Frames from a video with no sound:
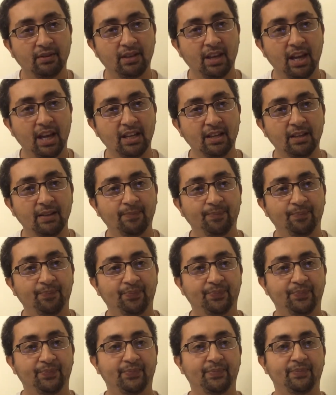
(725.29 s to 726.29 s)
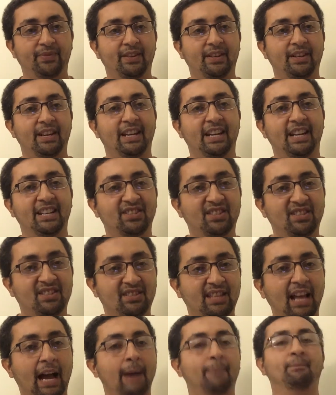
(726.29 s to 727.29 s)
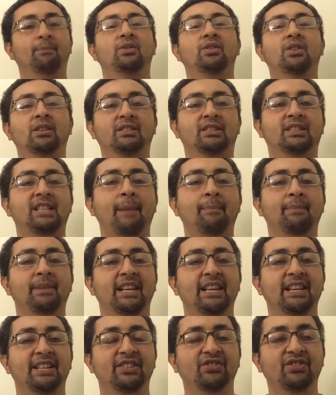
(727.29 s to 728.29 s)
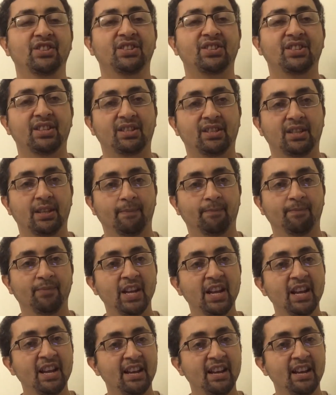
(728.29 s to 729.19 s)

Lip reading: Okay? And stop contaminating the system.